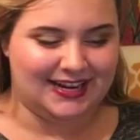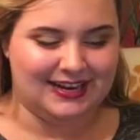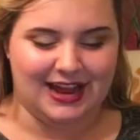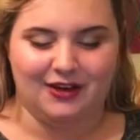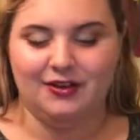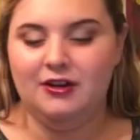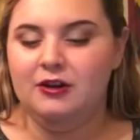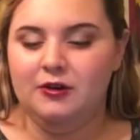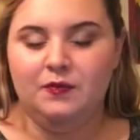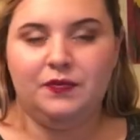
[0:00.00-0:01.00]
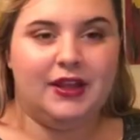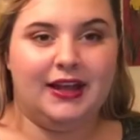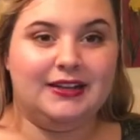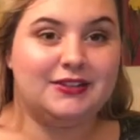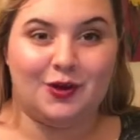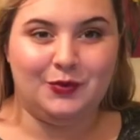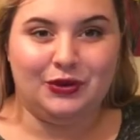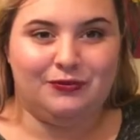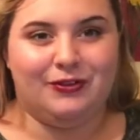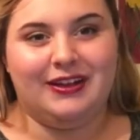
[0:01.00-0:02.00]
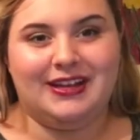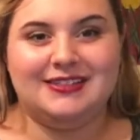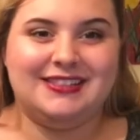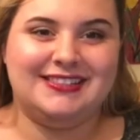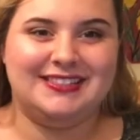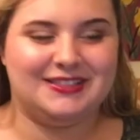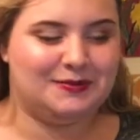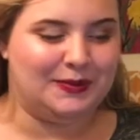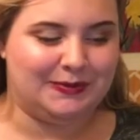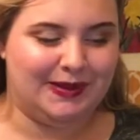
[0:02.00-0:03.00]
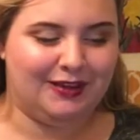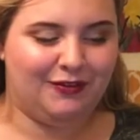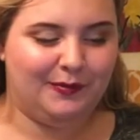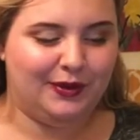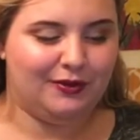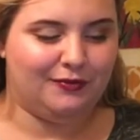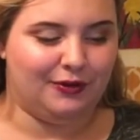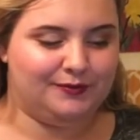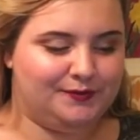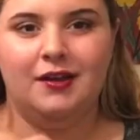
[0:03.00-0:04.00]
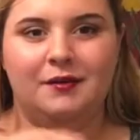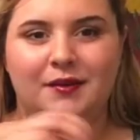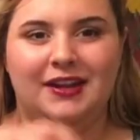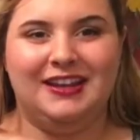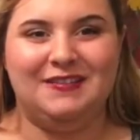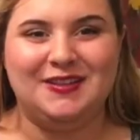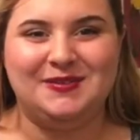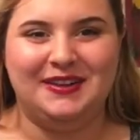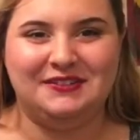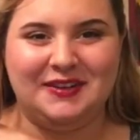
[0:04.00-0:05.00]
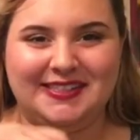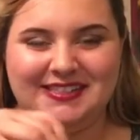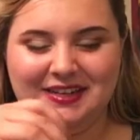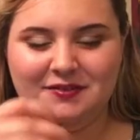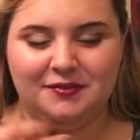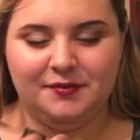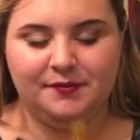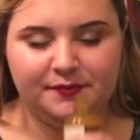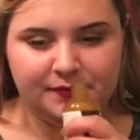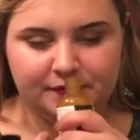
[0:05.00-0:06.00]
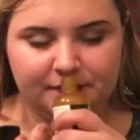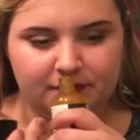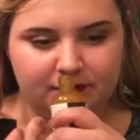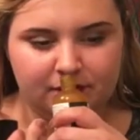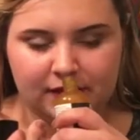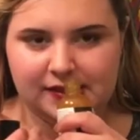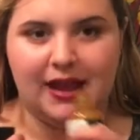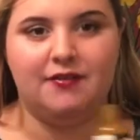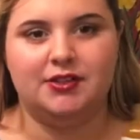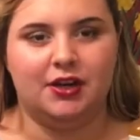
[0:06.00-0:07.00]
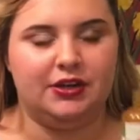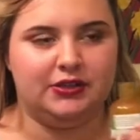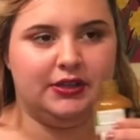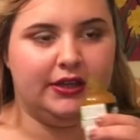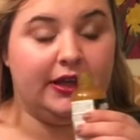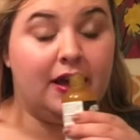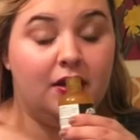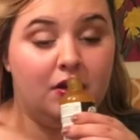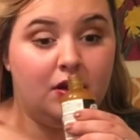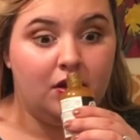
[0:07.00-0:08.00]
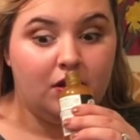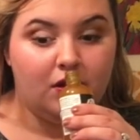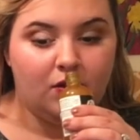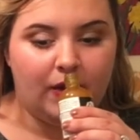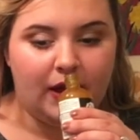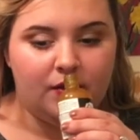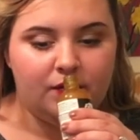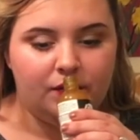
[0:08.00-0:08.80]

and out. And it's called Beautiful, I guess, because it's supposed to make you feel beautiful. I'm gonna give this one a quick sniff, because I haven't started using it yet. Wow.